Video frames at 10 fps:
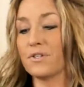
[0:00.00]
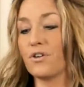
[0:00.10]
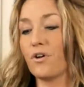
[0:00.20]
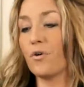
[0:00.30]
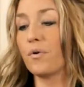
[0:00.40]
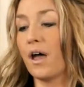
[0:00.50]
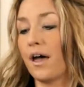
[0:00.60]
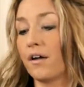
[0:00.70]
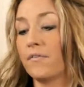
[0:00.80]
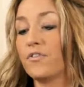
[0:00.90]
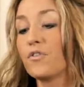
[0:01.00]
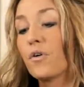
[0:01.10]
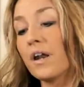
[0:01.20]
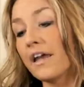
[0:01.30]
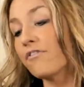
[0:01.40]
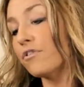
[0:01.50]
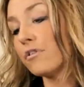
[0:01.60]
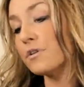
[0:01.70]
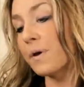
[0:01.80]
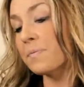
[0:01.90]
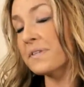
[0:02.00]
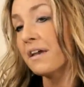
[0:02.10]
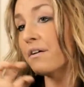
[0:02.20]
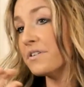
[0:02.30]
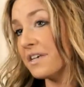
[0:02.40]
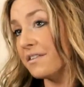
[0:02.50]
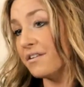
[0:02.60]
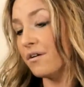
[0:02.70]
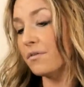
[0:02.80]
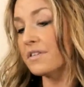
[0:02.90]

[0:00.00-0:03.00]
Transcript: So if you go to A Floral's website or see in the notes,